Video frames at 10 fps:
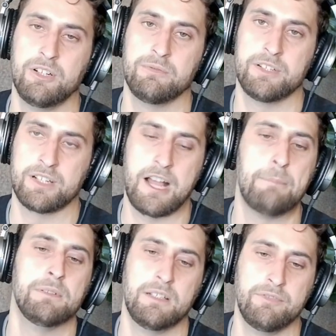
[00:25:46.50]
there's a
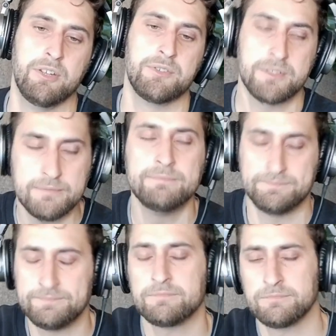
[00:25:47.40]
couple of those
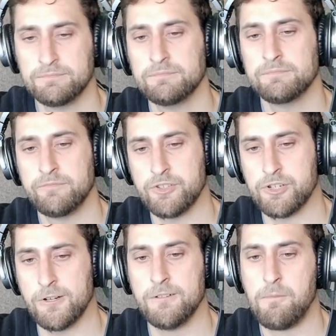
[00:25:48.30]
for
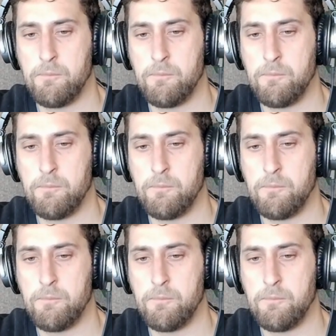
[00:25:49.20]
sure.